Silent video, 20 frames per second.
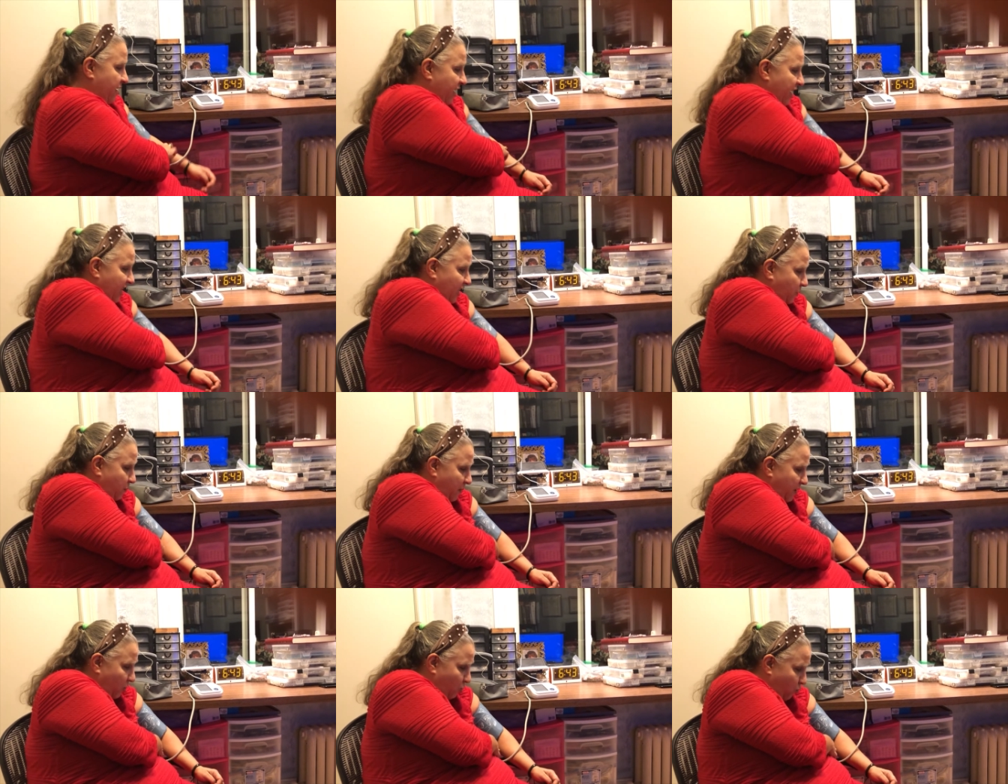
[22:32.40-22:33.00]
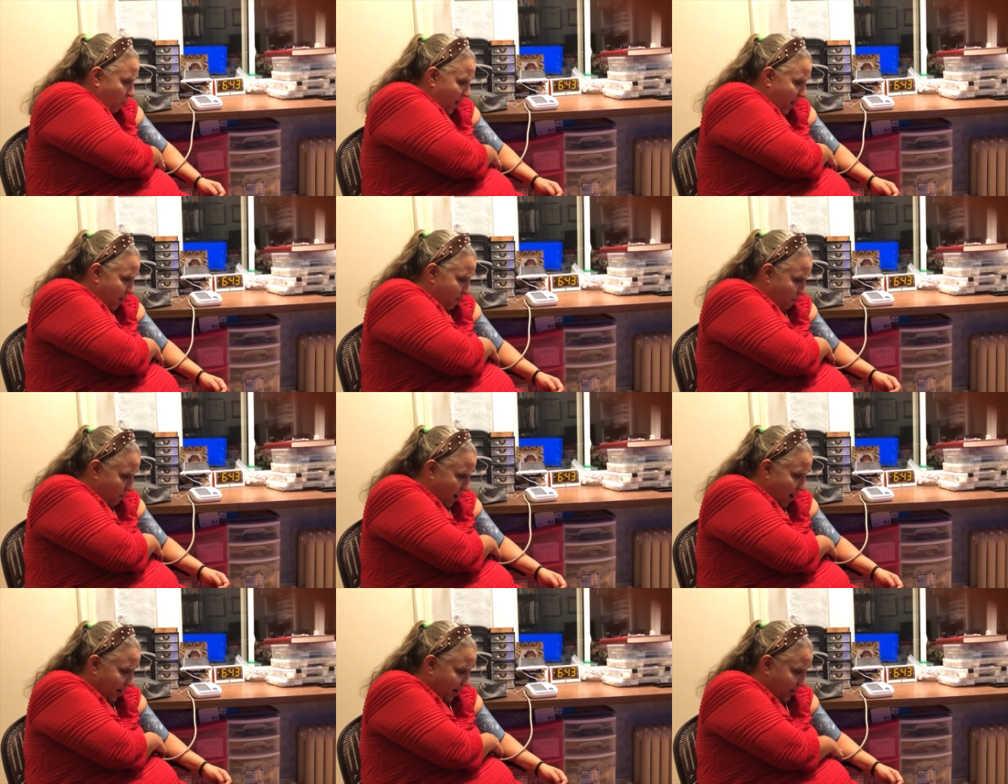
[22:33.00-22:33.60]
it's between
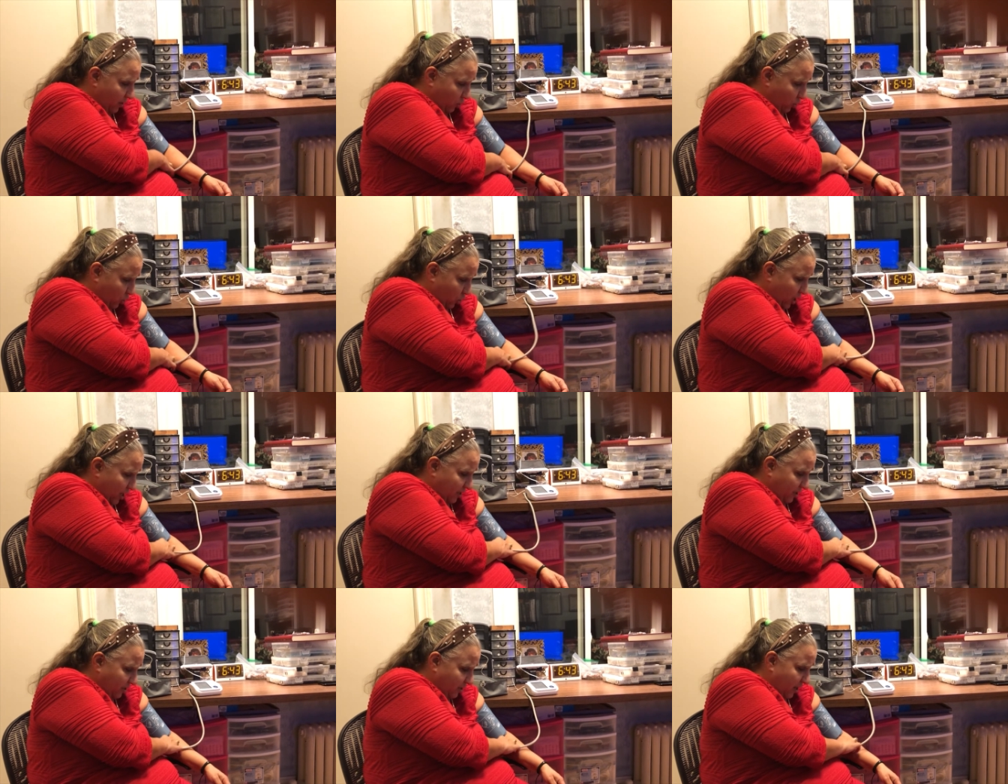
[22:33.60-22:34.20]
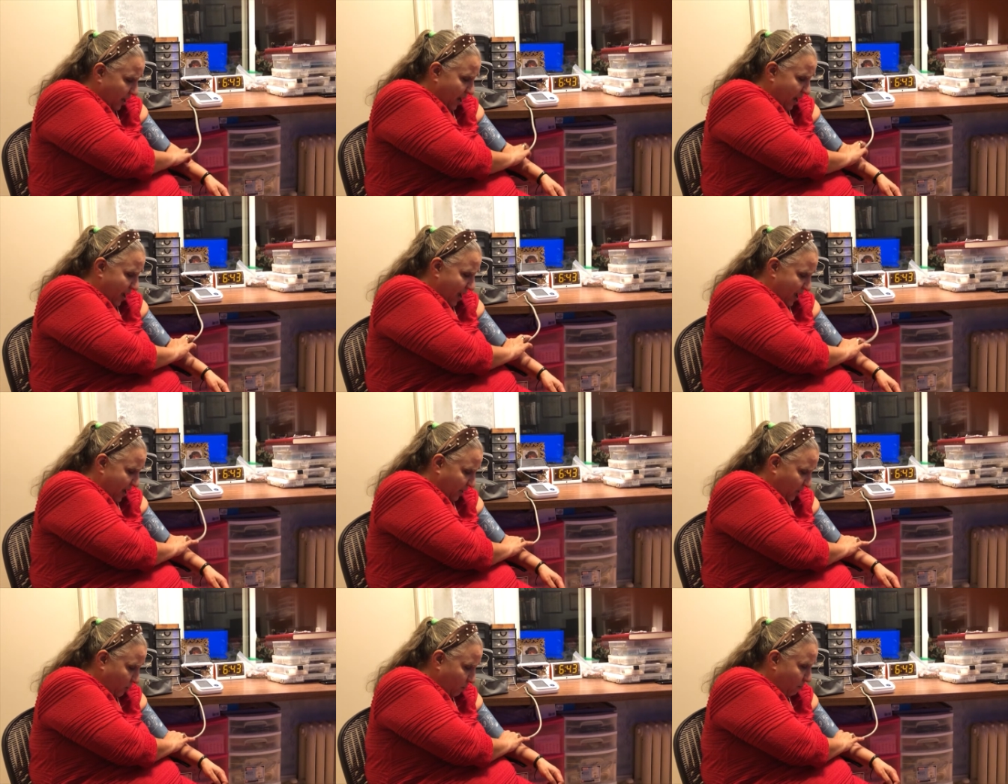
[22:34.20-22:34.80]
my chest
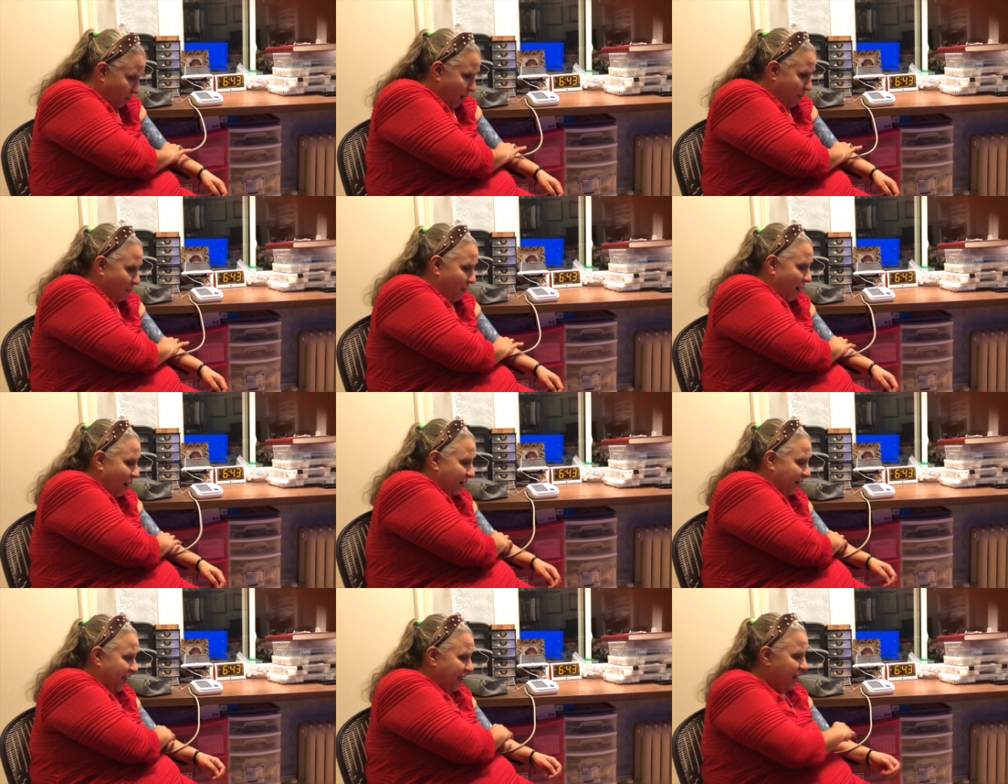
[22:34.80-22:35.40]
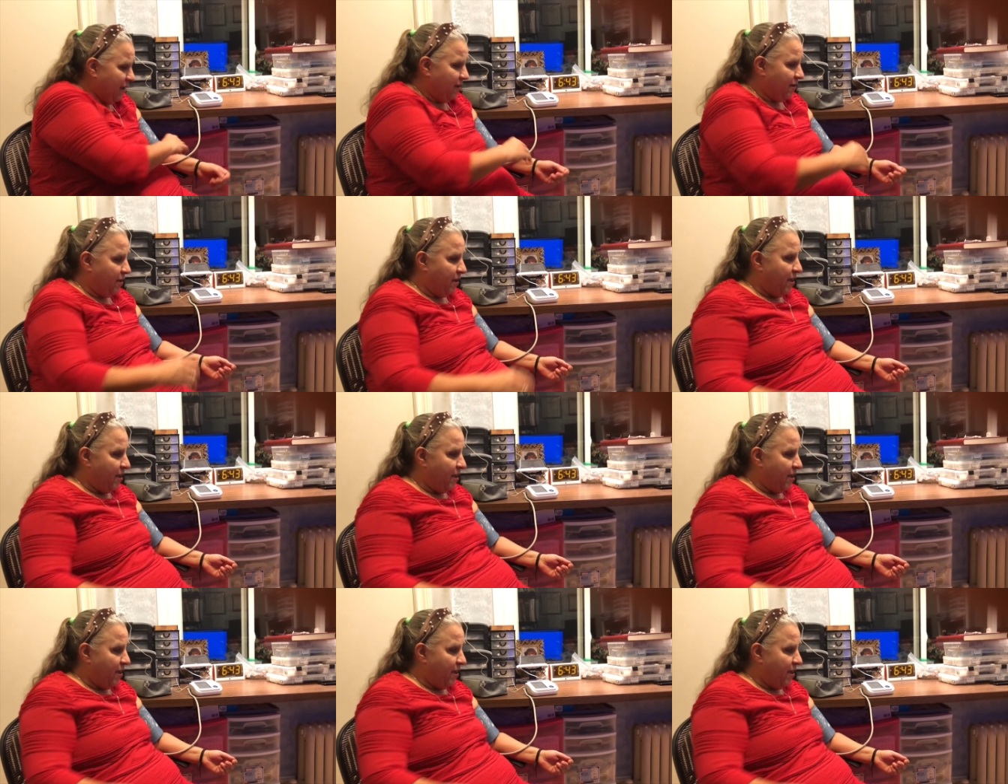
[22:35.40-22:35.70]
and my body.